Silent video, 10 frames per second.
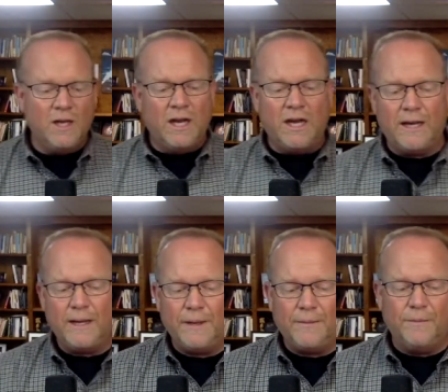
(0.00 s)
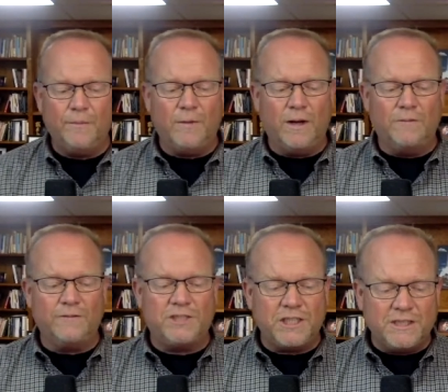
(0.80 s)
um, of
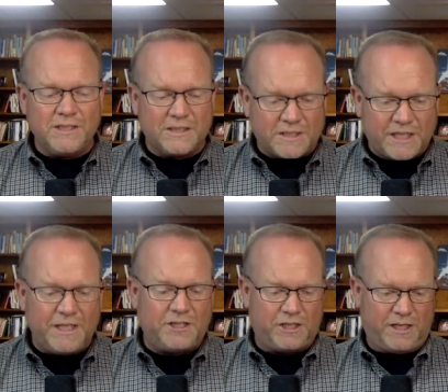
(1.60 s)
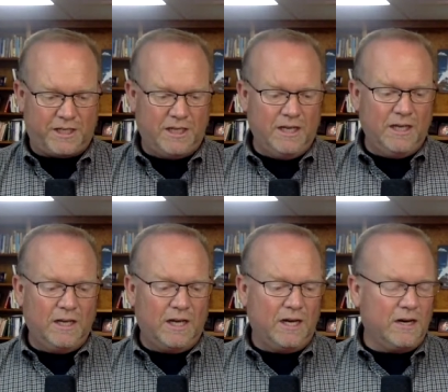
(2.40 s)
Jesus' teaching,
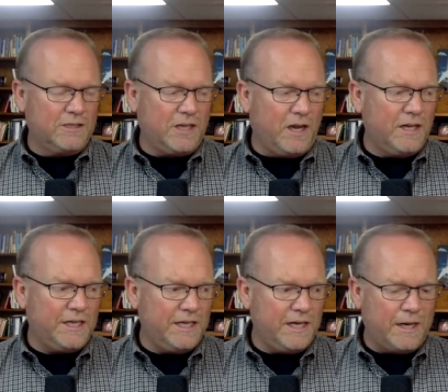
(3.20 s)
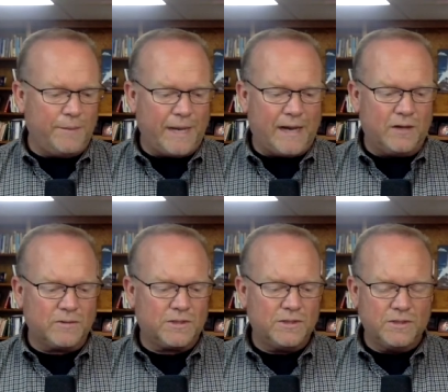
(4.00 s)
uh, are talking
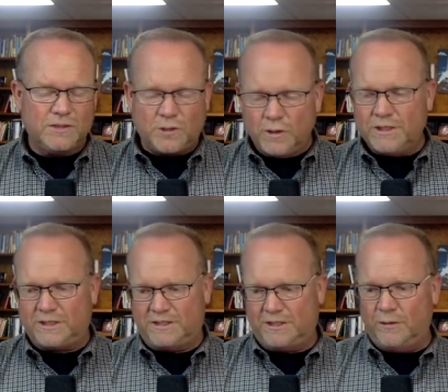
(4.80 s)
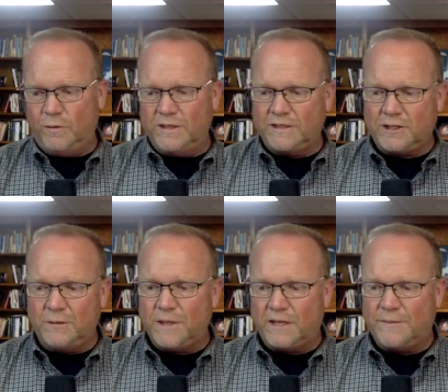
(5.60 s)
about choices. You know, we're in the
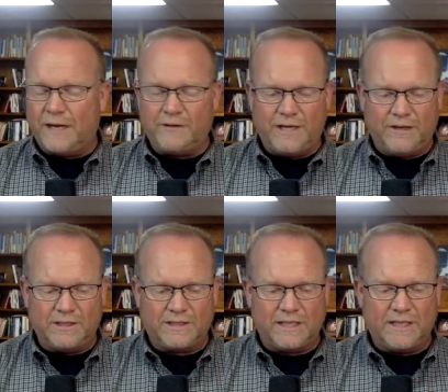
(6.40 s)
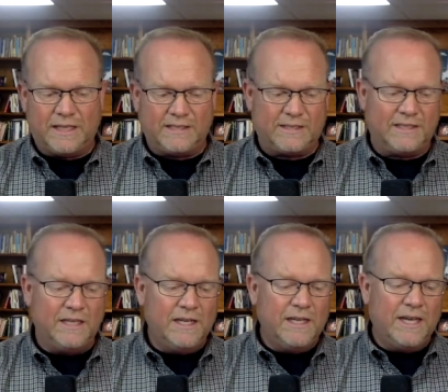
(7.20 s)
Sermon on the Mount right now on Sundays, and
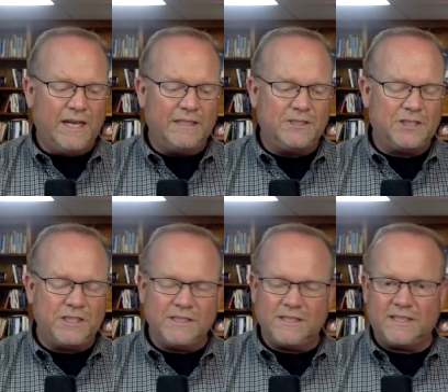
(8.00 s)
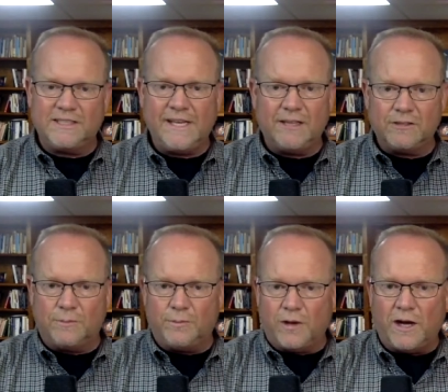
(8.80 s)
and Jesus says, "Hey, there's a
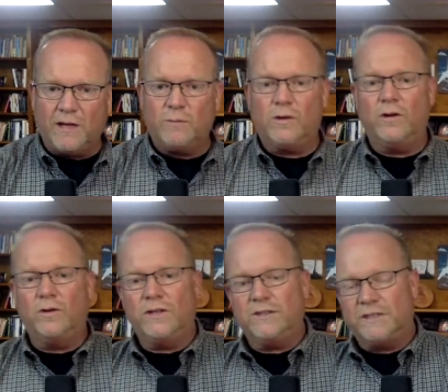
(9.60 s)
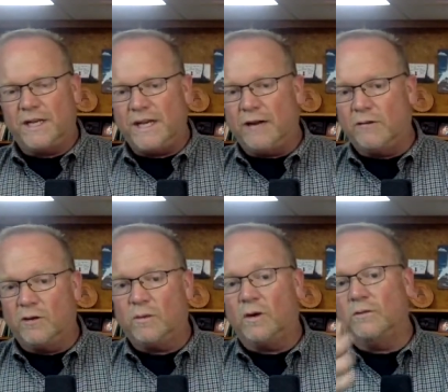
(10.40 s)
broad road and there's a narrow
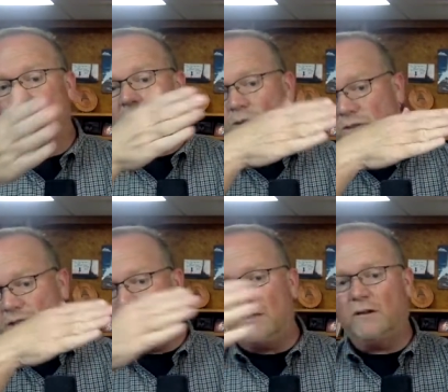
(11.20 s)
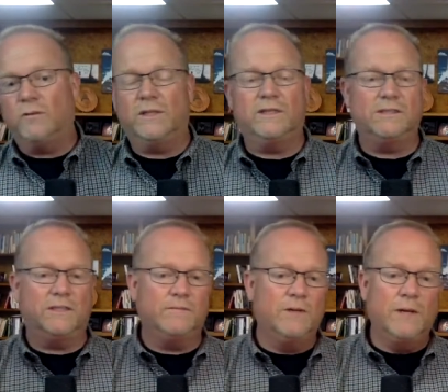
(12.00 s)
road. Choose the narrow one. There's a